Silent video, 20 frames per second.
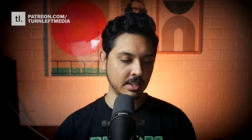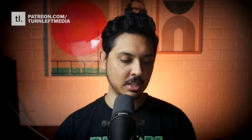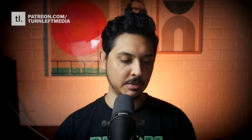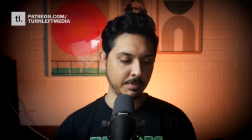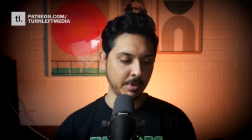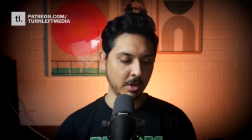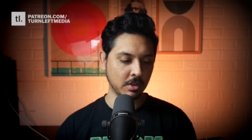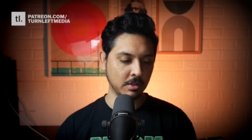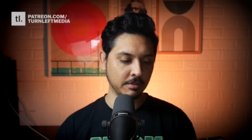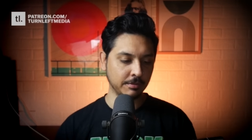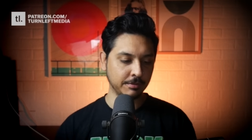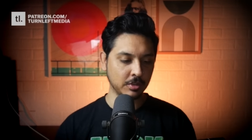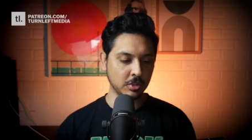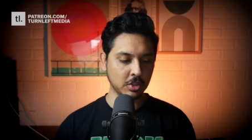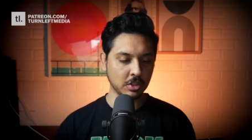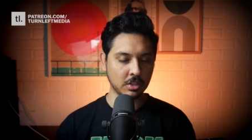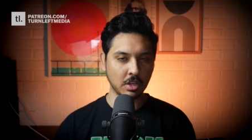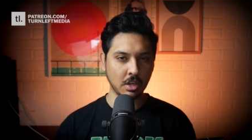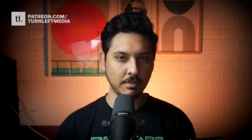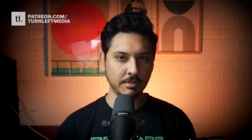is spoken for
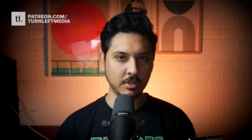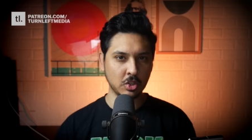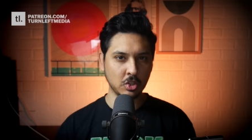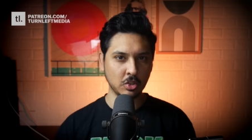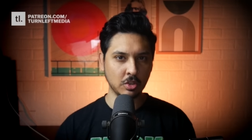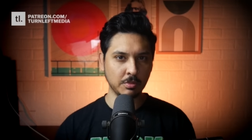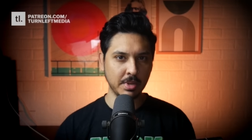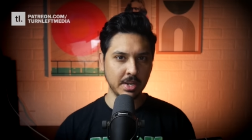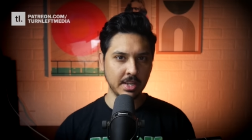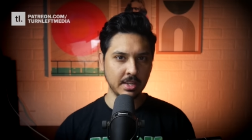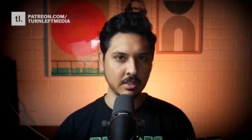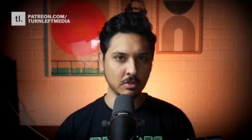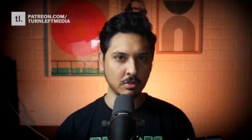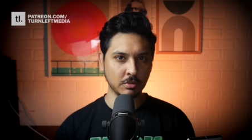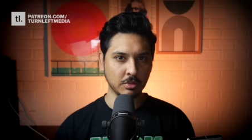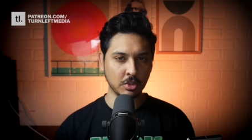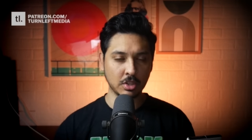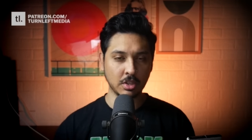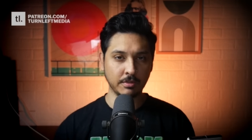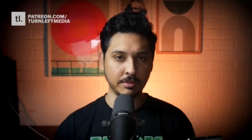just over two minutes
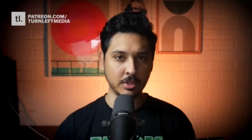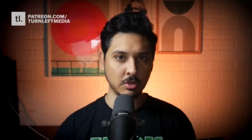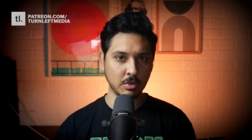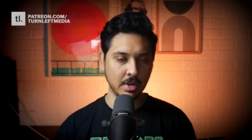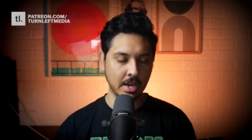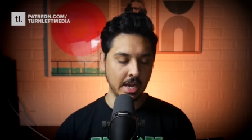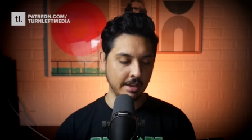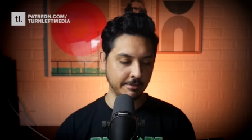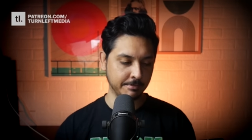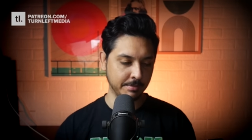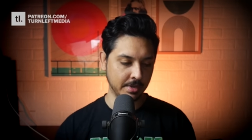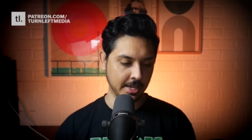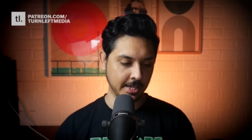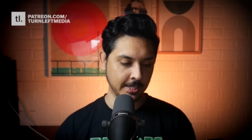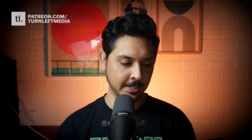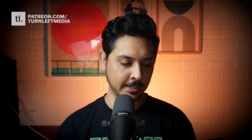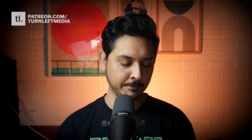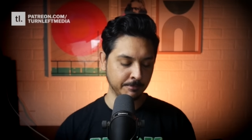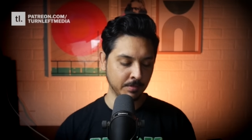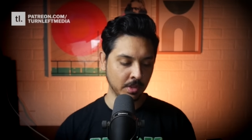or just over two and a half
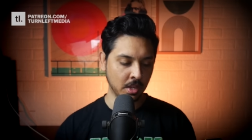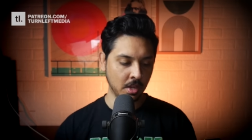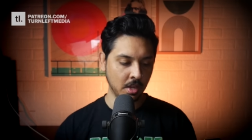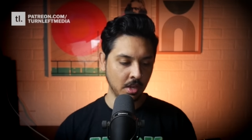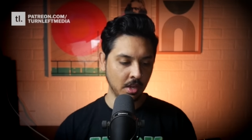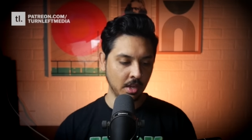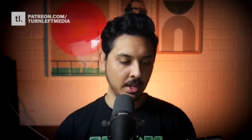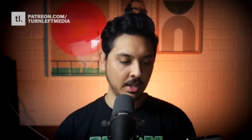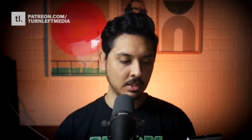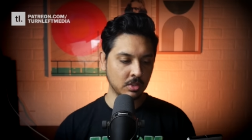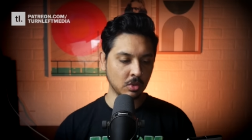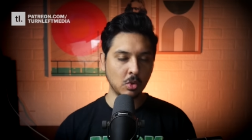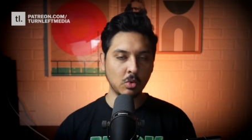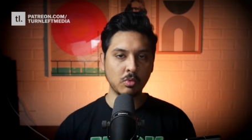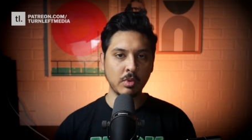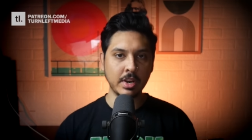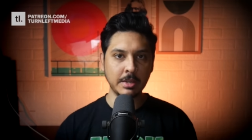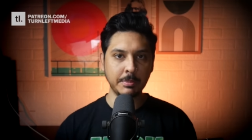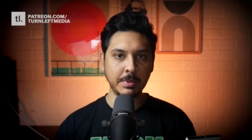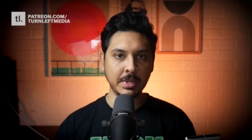minutes. He's
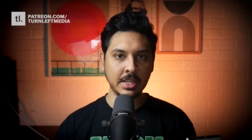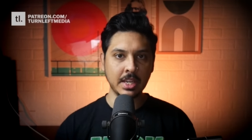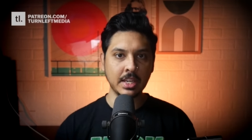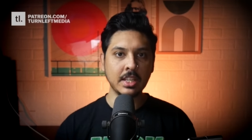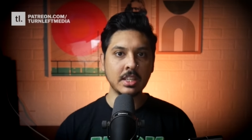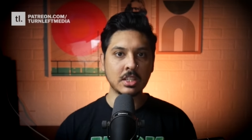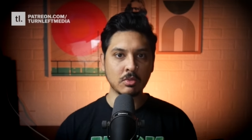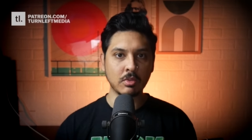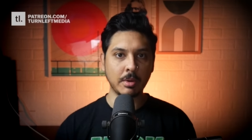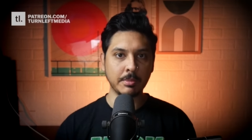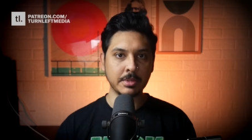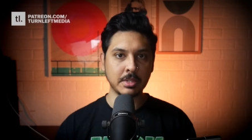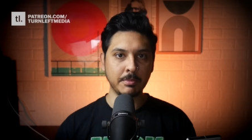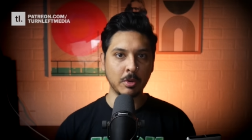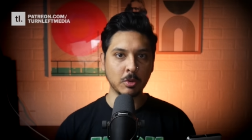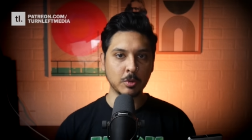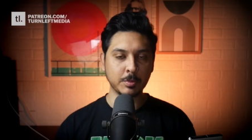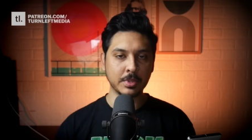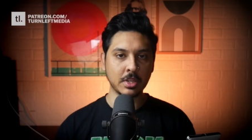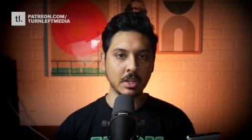already been interrupted
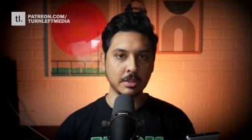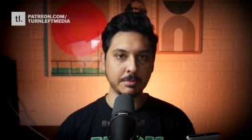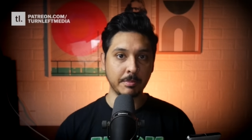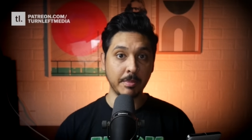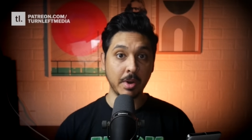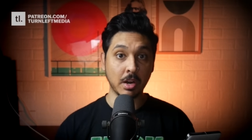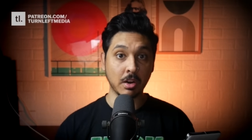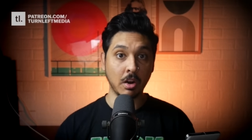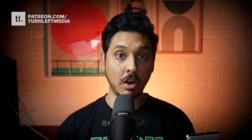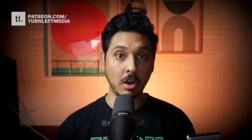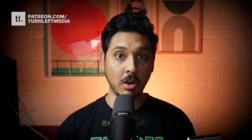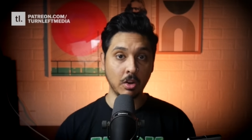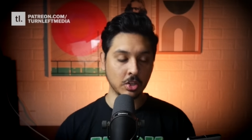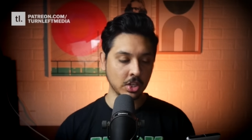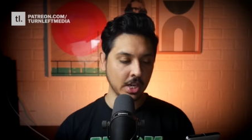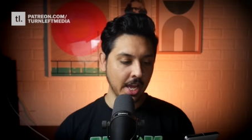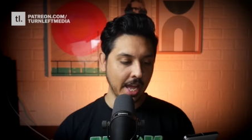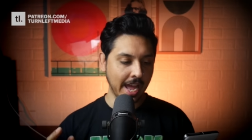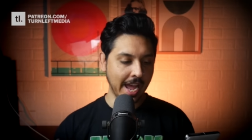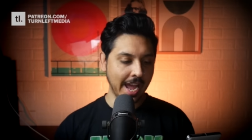multiple times by Mark
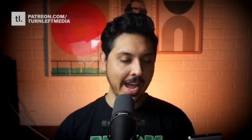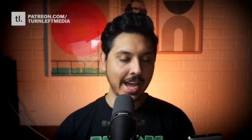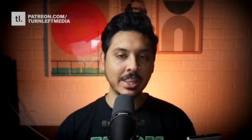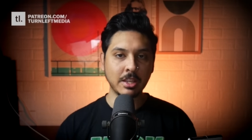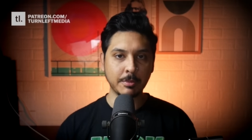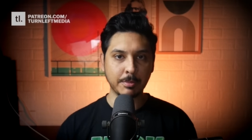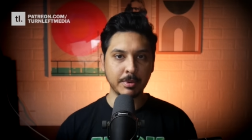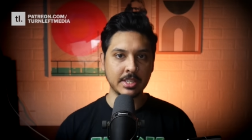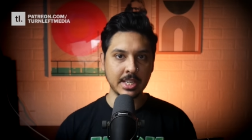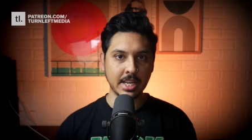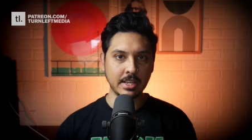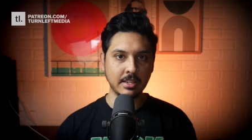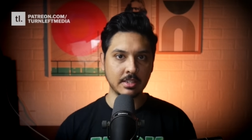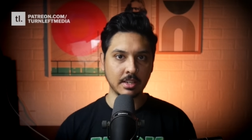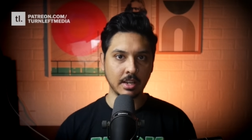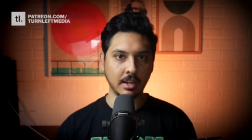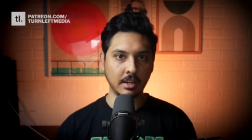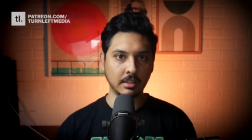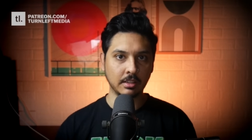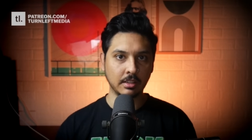Hodge and the
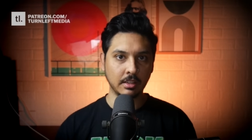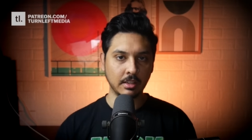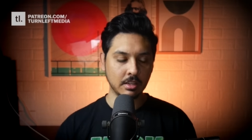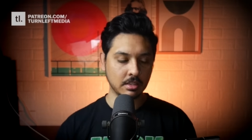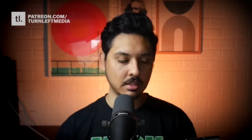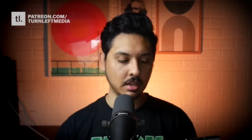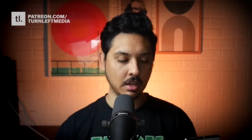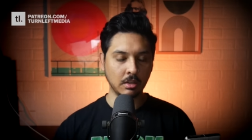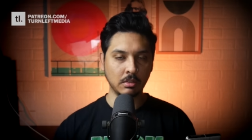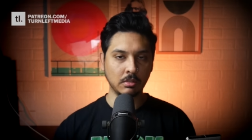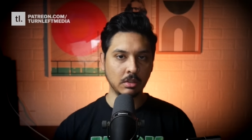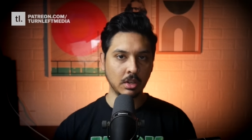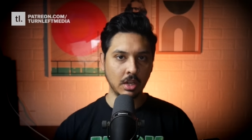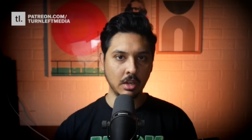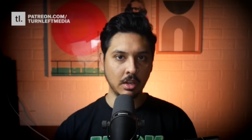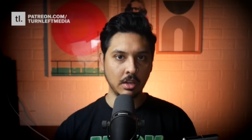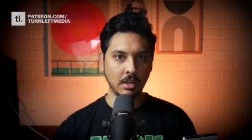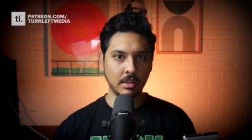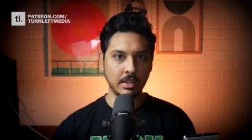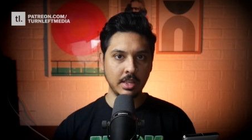presenter. So
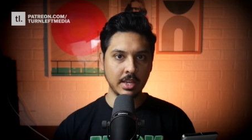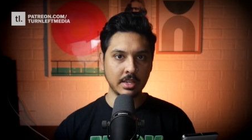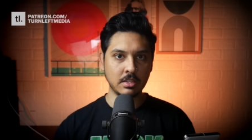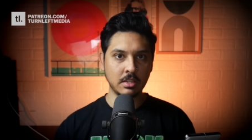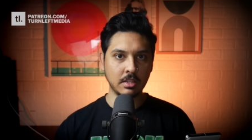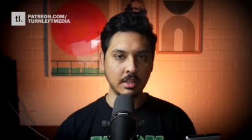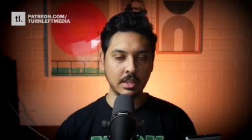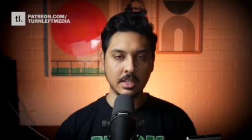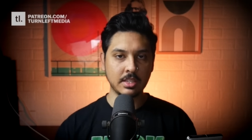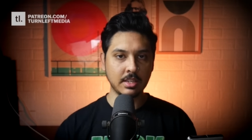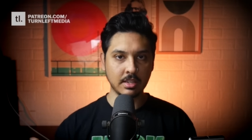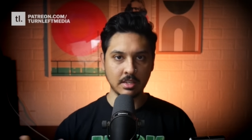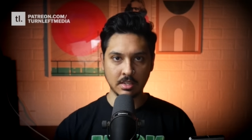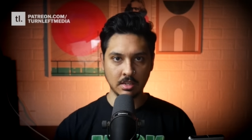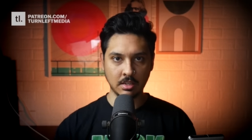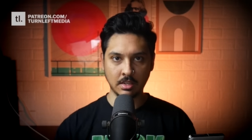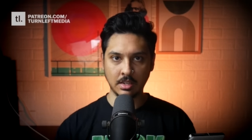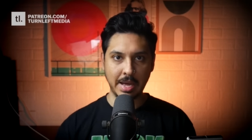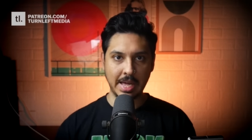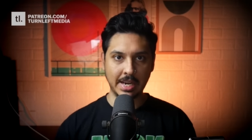there's this
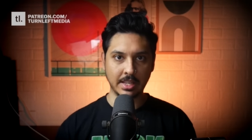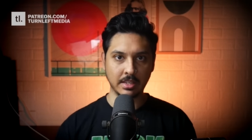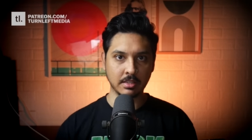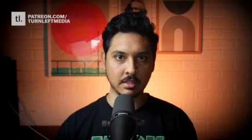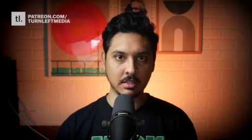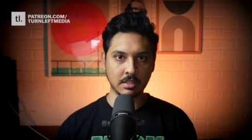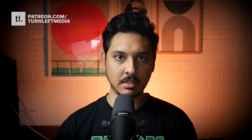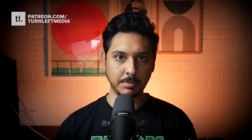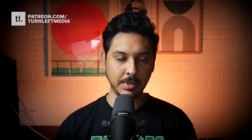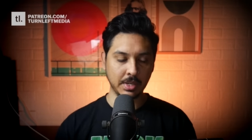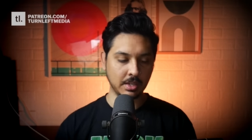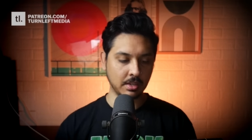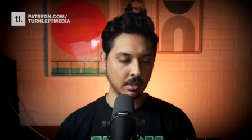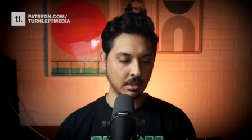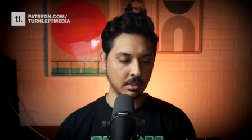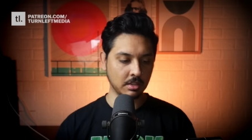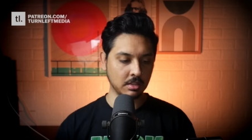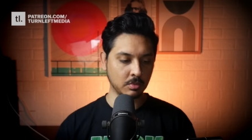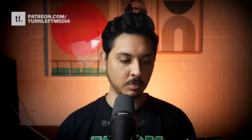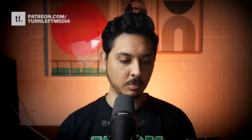isn't balanced
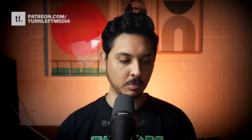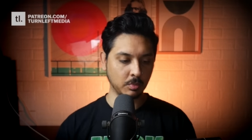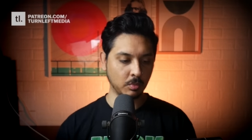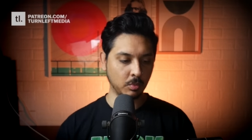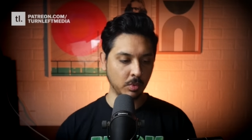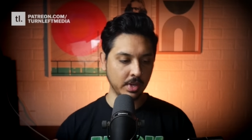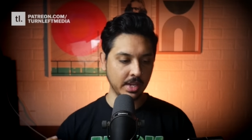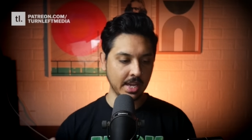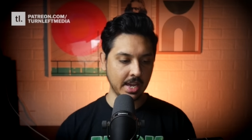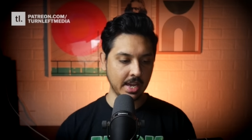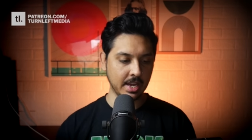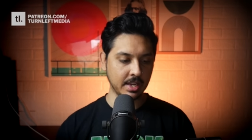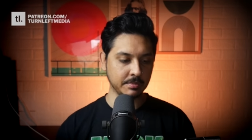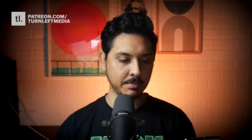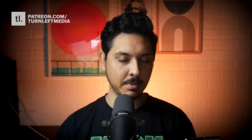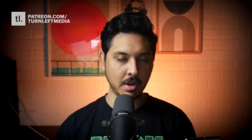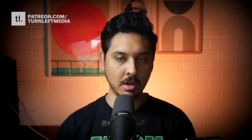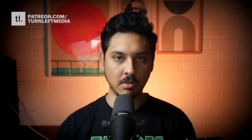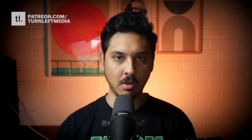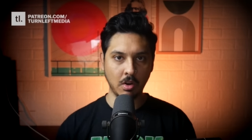because we had
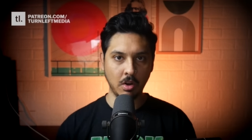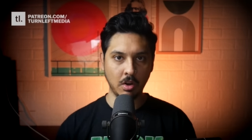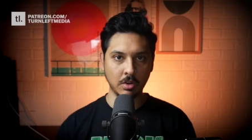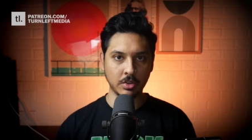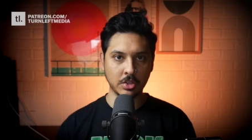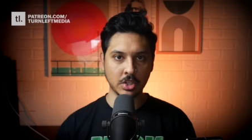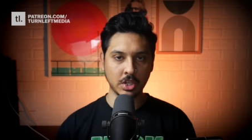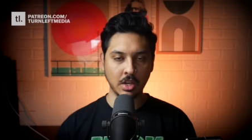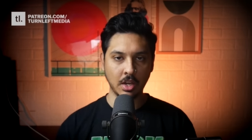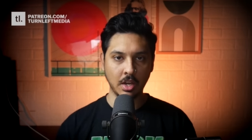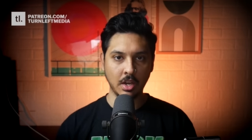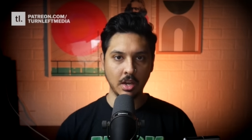Margaret Hodge